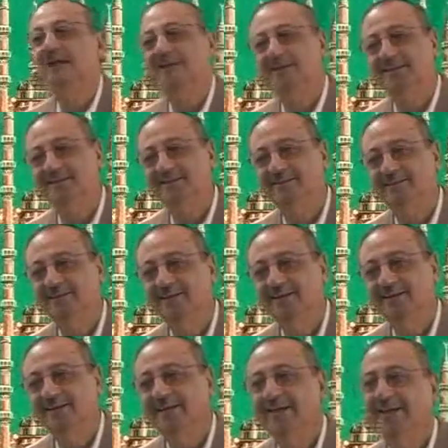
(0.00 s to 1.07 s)
others,
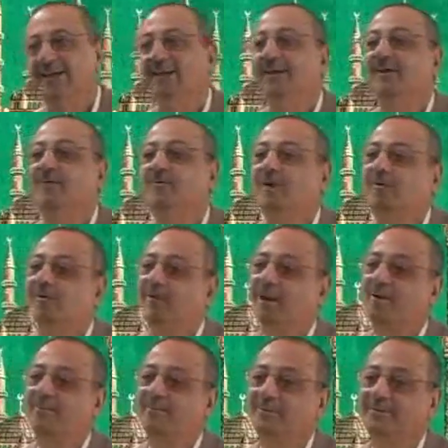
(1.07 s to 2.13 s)
what will
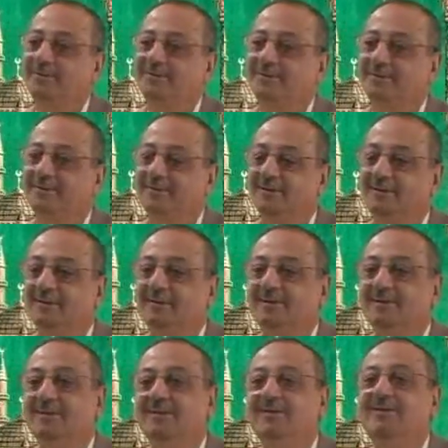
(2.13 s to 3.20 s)
happen?
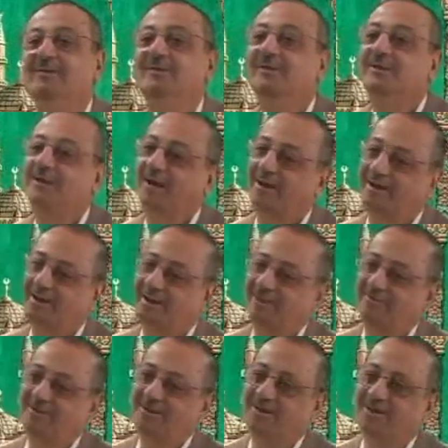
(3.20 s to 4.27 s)
Allah
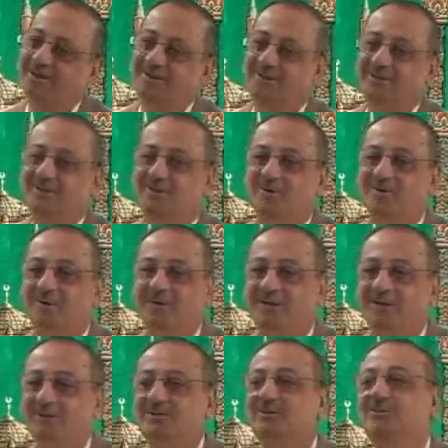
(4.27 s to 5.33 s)
will increase your
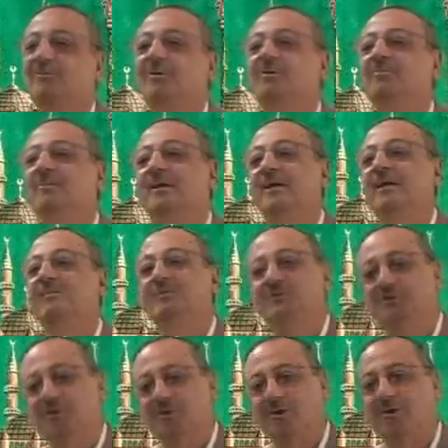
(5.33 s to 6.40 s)
knowledge. You will become
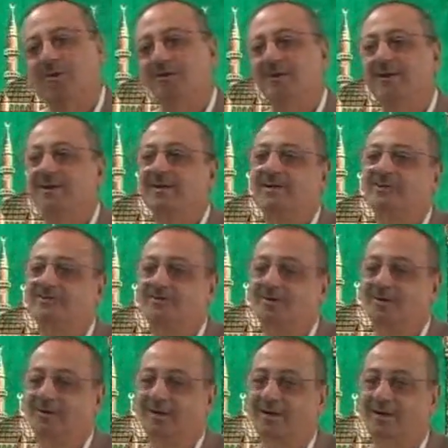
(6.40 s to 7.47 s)
stronger and
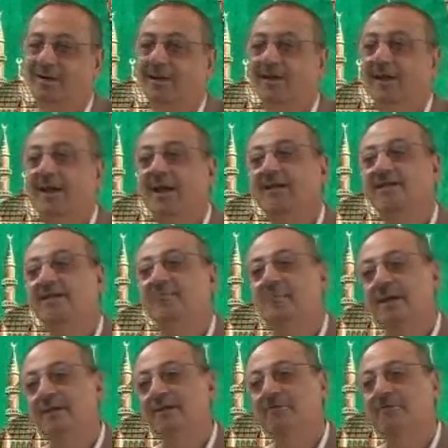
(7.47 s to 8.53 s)
stronger, and the
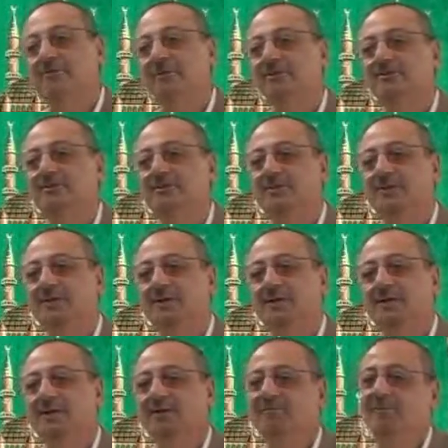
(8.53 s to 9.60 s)
benefits
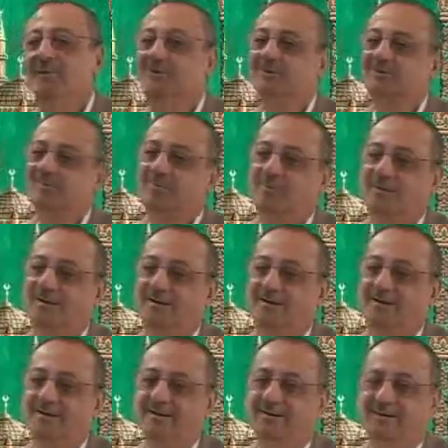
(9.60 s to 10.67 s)
will spread
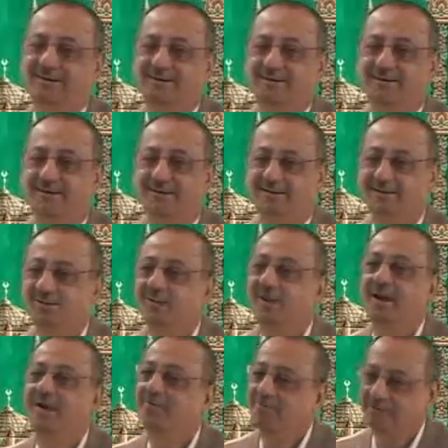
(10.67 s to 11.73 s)
to
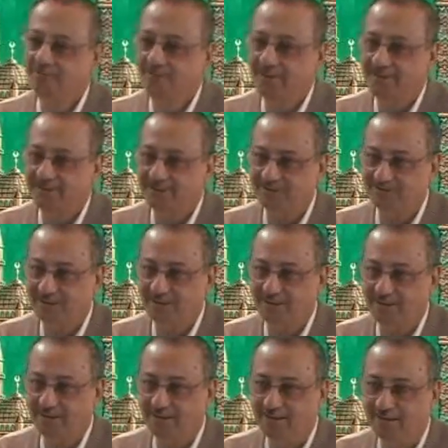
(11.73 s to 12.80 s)
everybody,
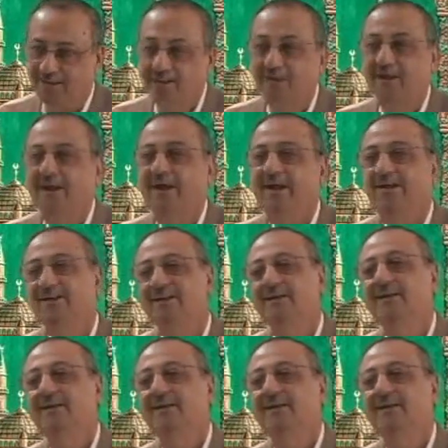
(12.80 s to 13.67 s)
inshallah. And